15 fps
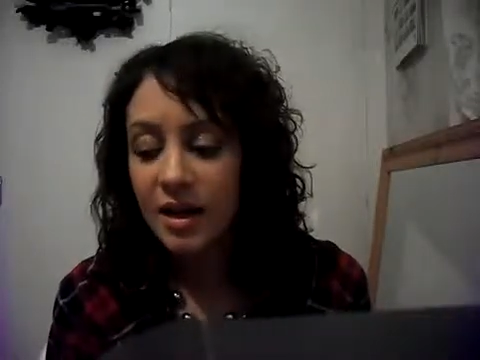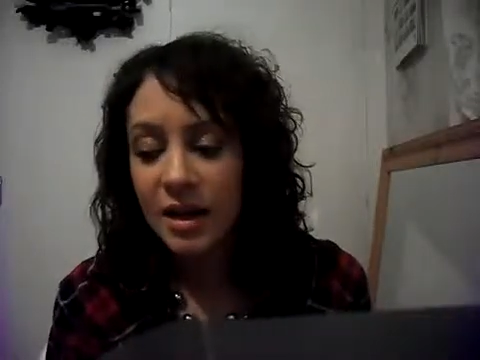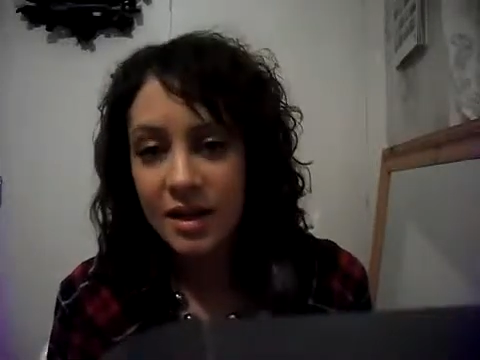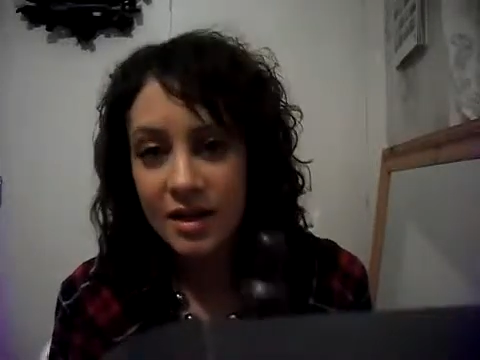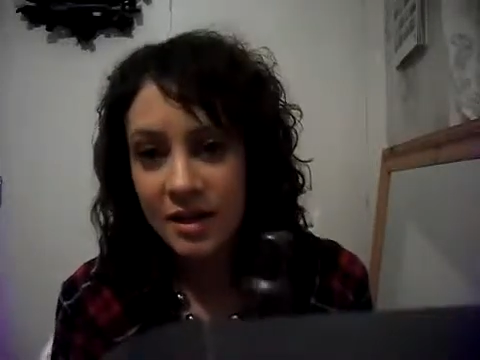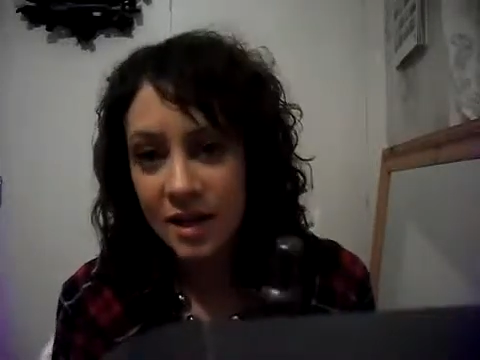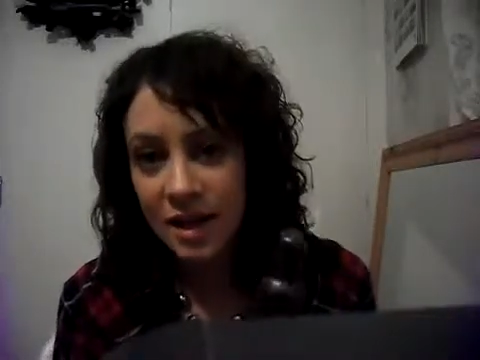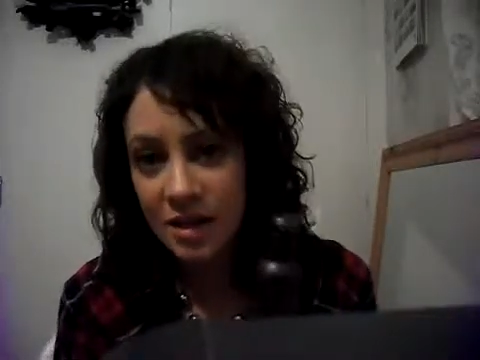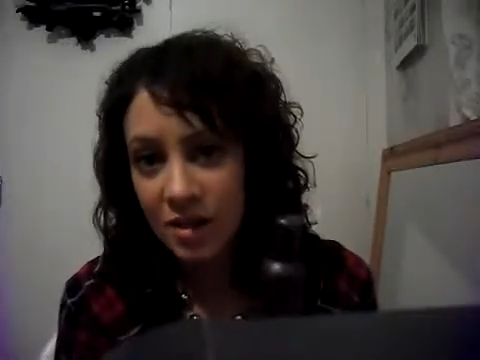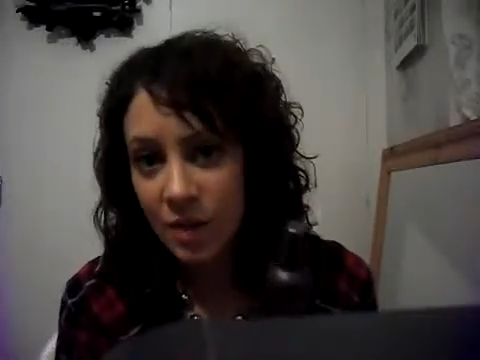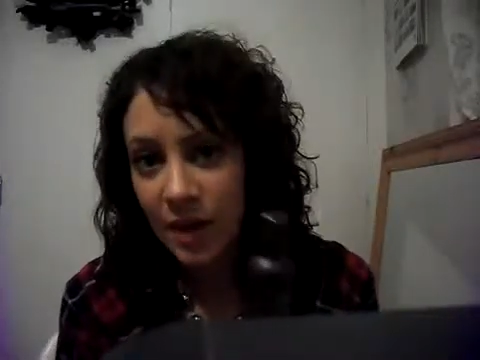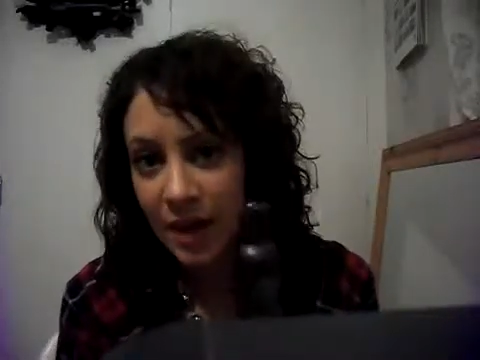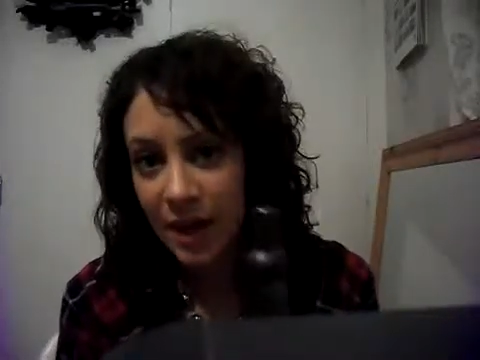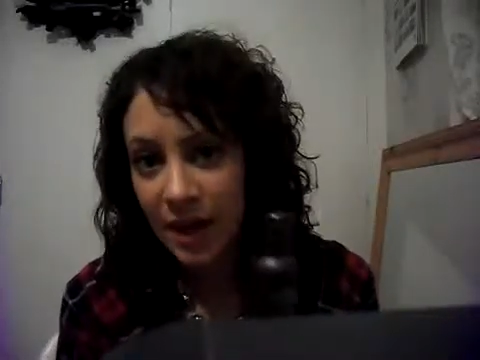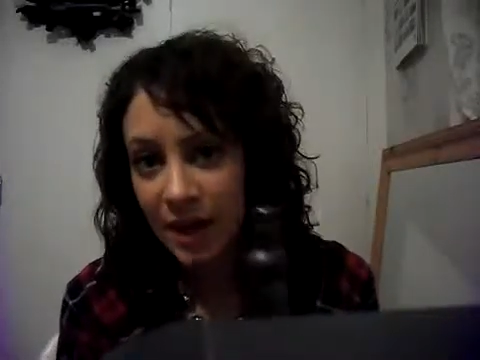this is
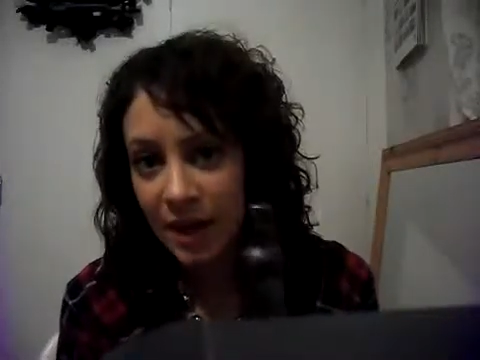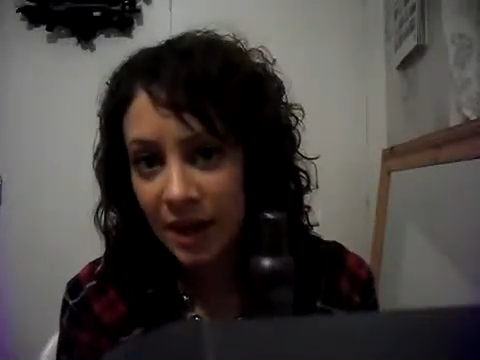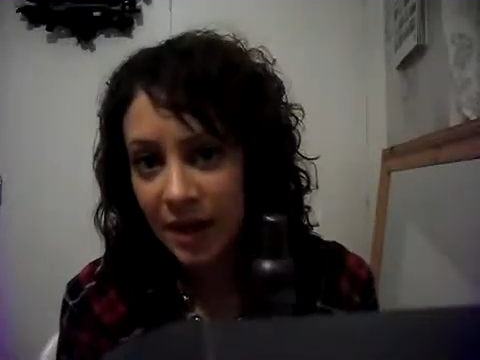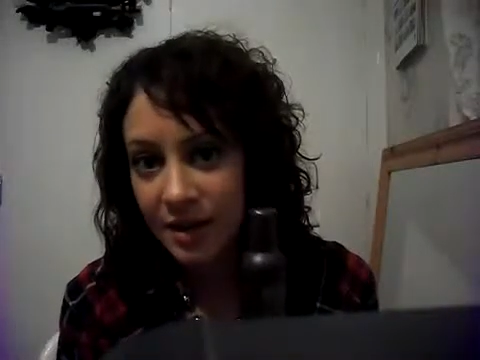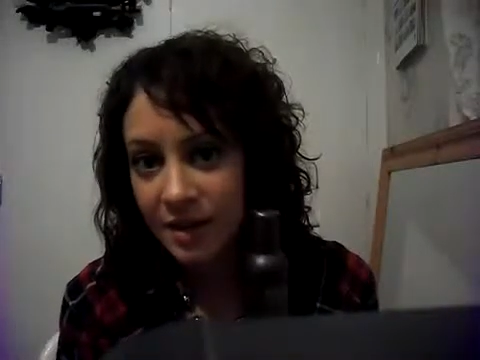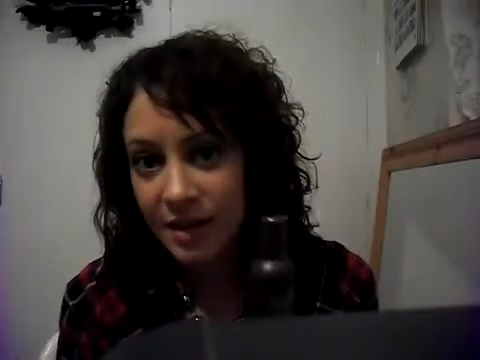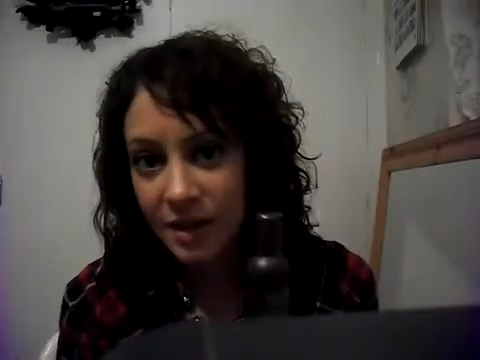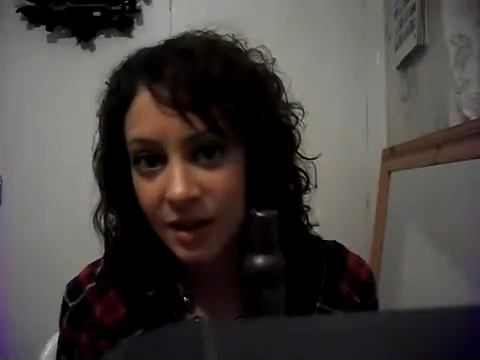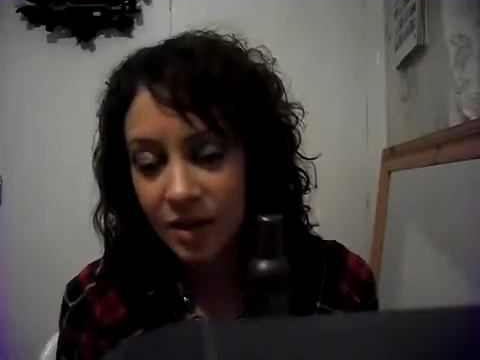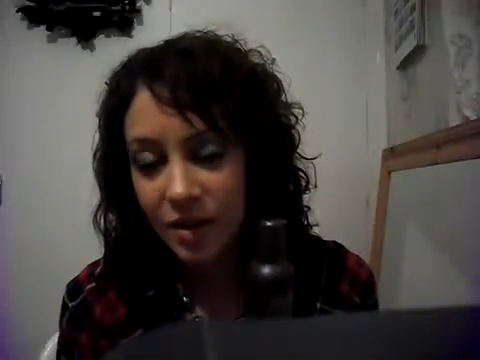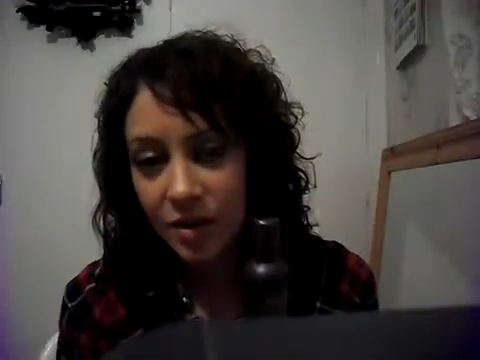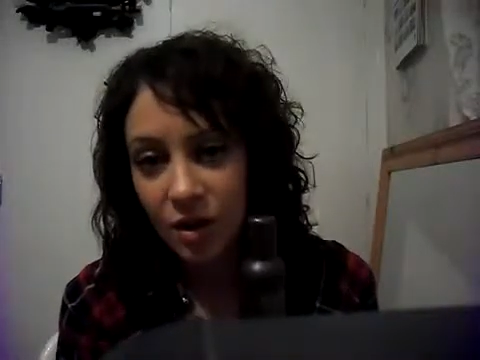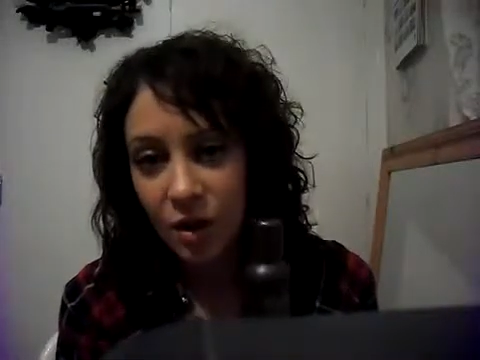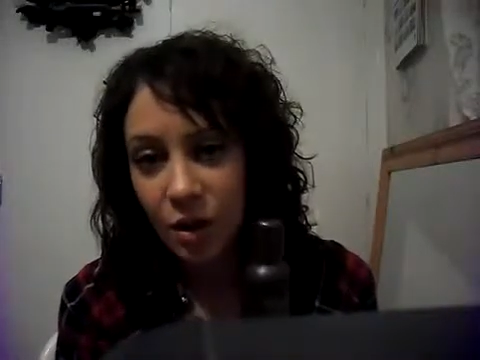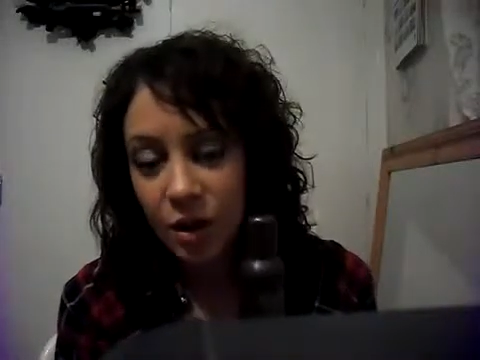quite a lighter
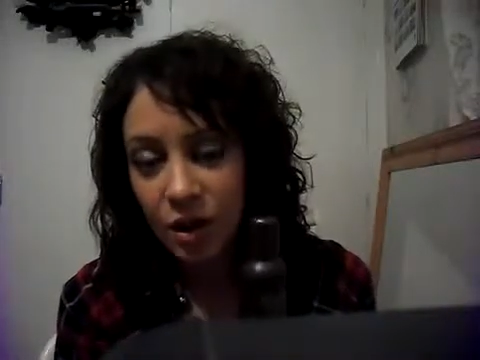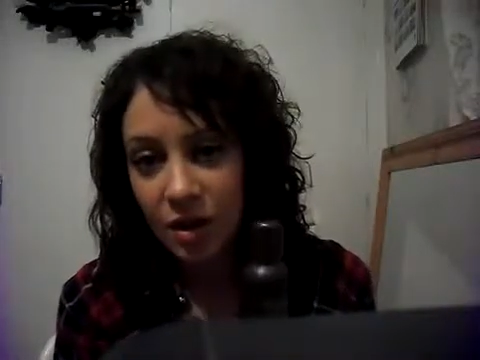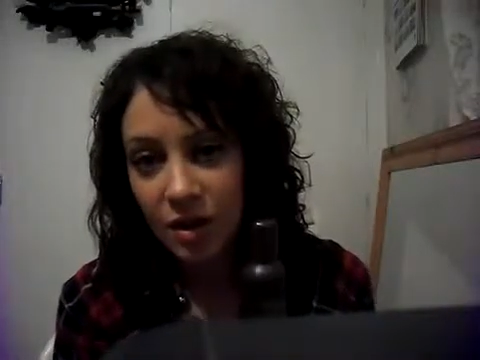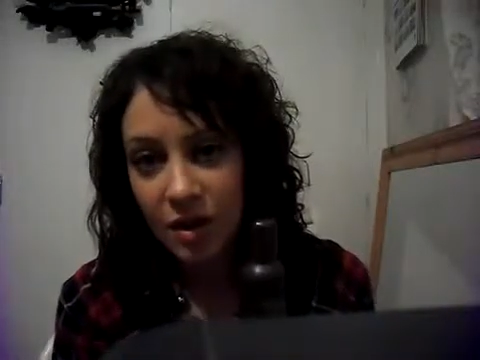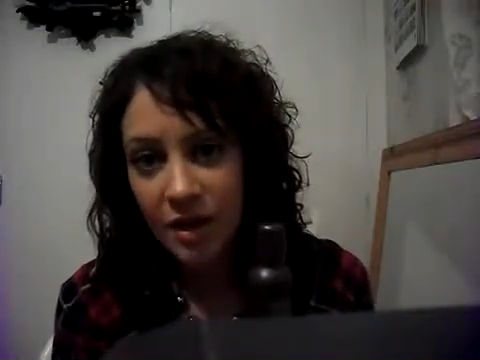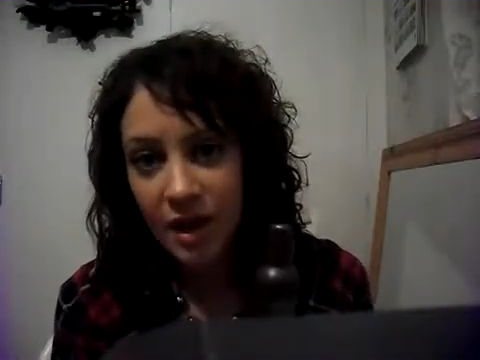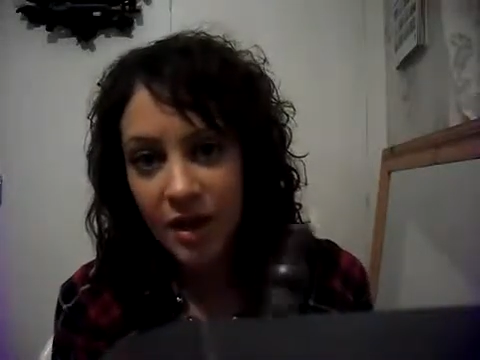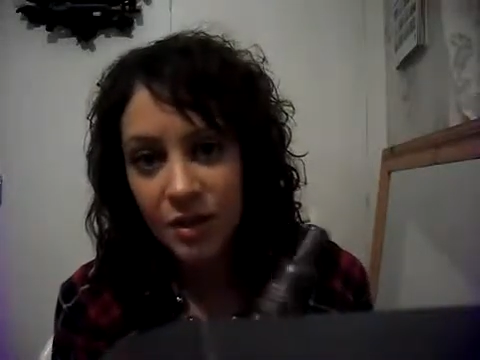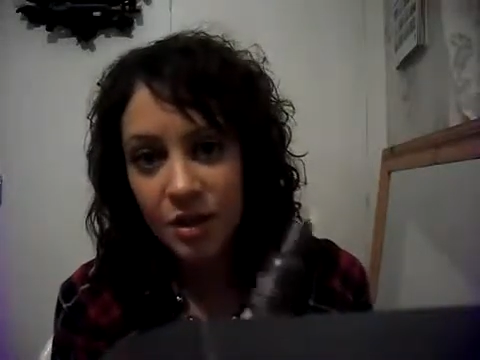colour than that.